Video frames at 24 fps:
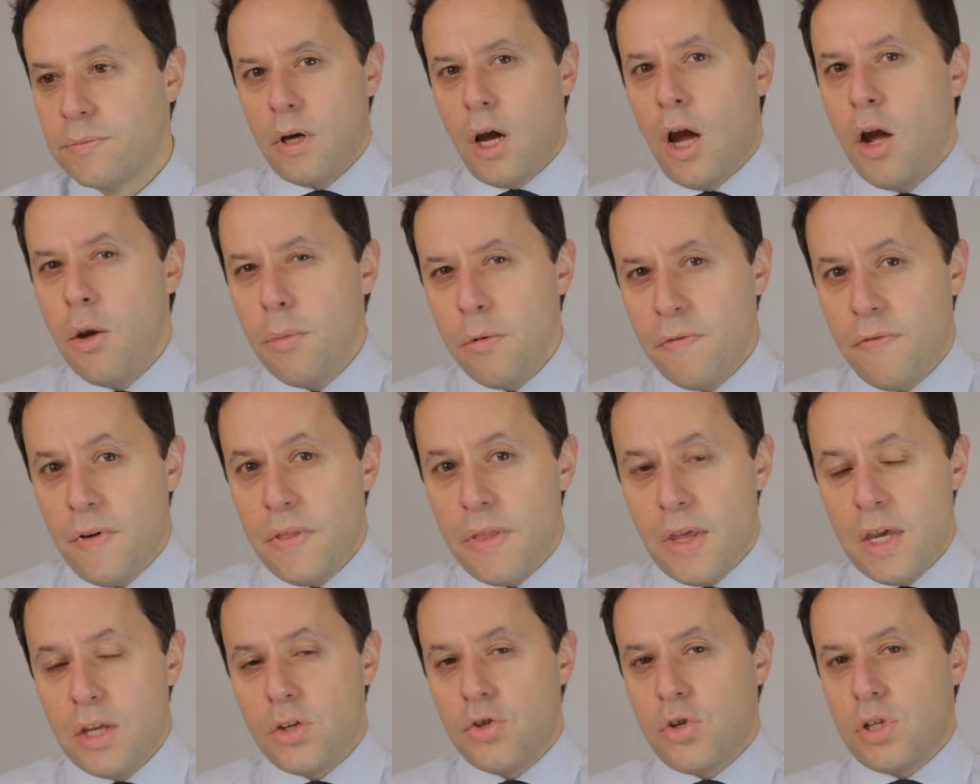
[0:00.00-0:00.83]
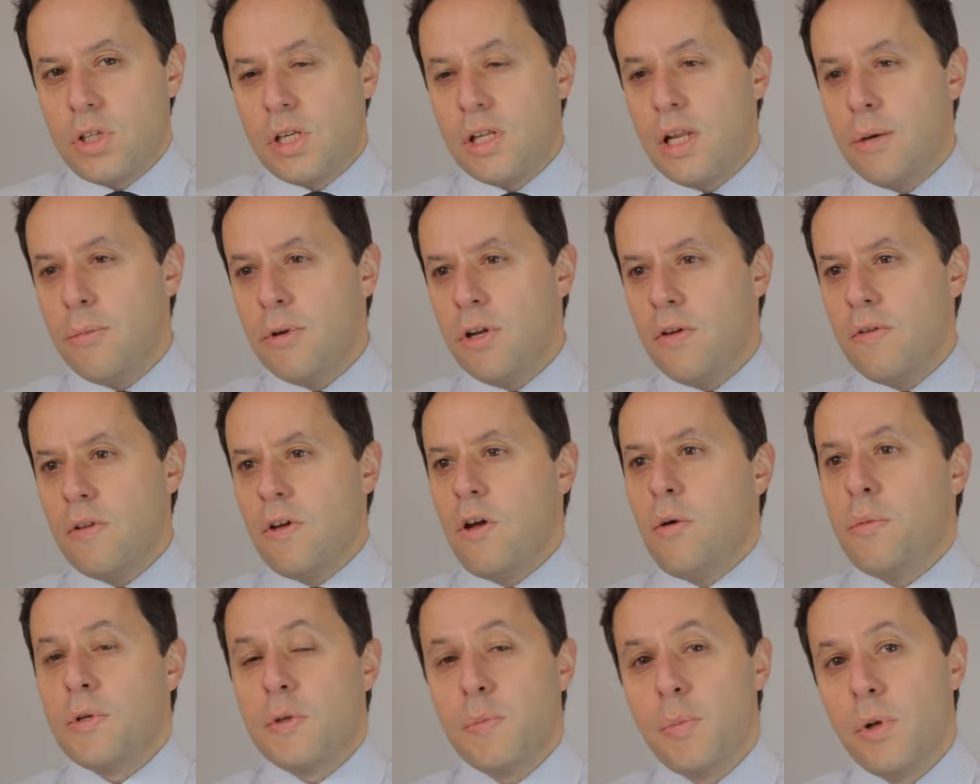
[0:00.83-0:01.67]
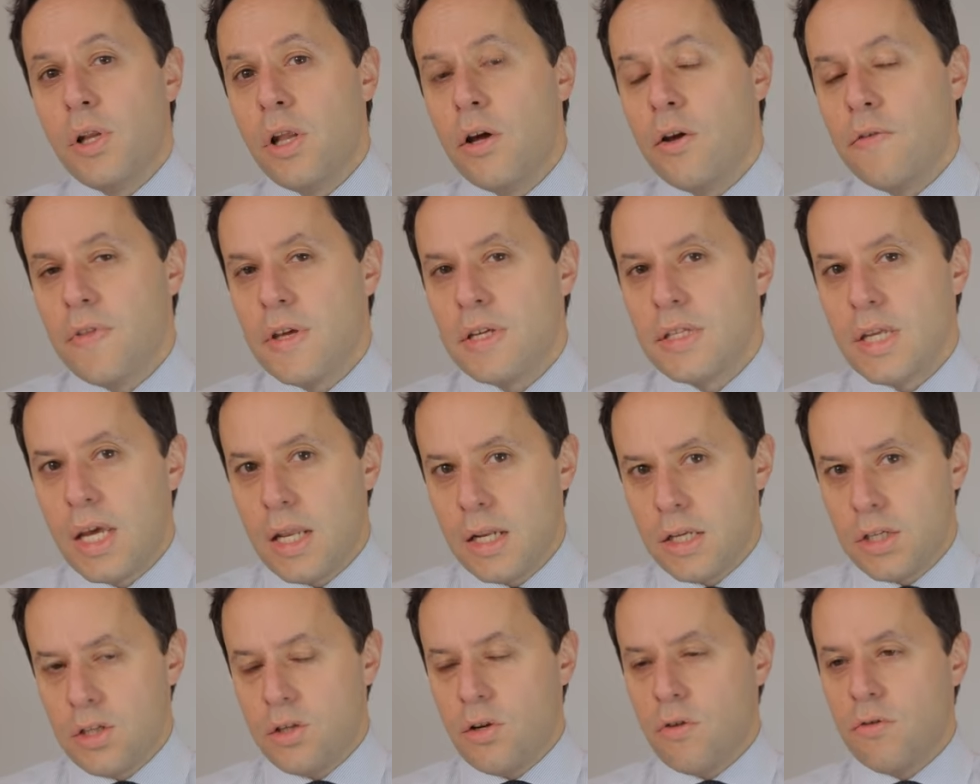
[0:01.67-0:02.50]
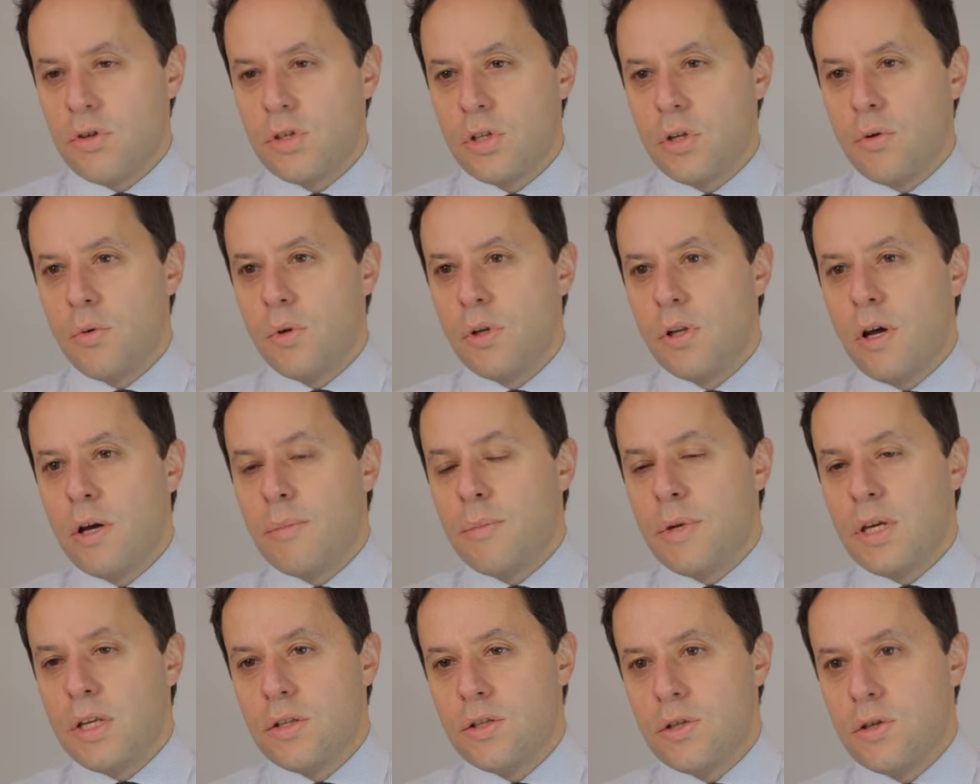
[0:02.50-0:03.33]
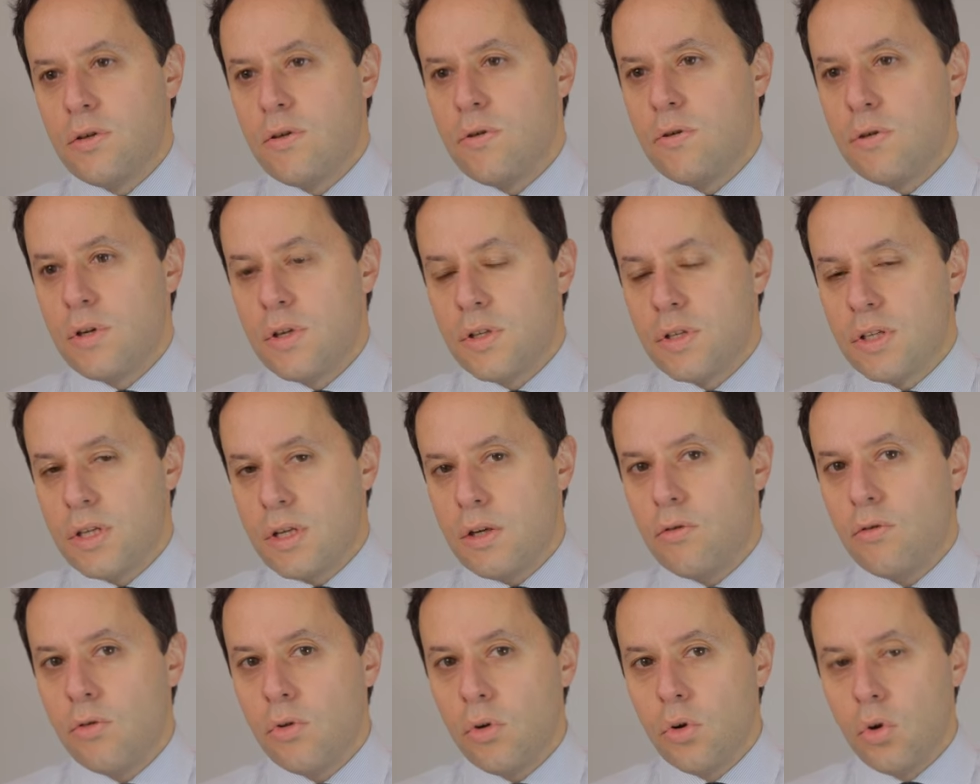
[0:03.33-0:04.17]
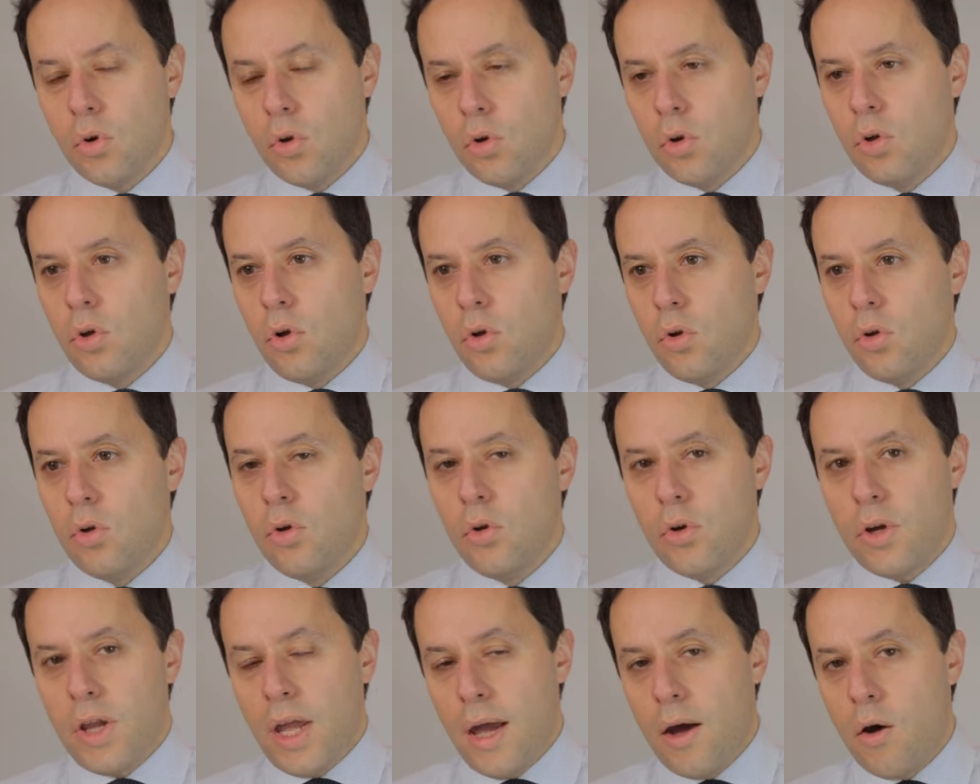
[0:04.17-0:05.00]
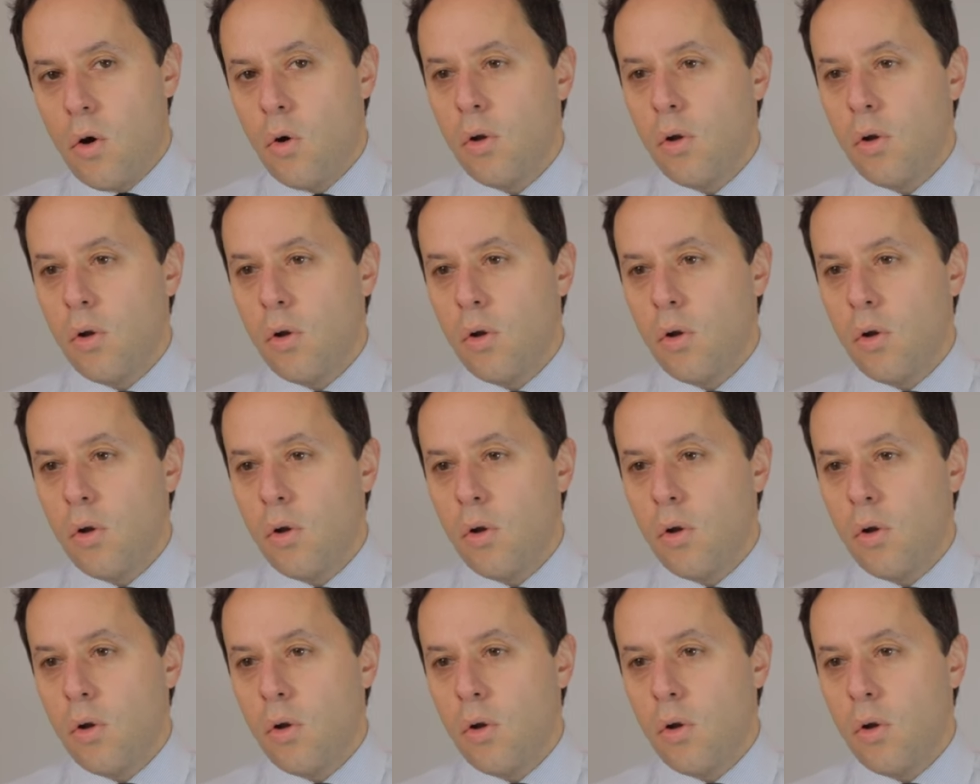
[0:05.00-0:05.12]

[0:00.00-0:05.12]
I hope you found that interesting. Let me know in the comments below if there's any scenarios that you'd like me to consider or look at,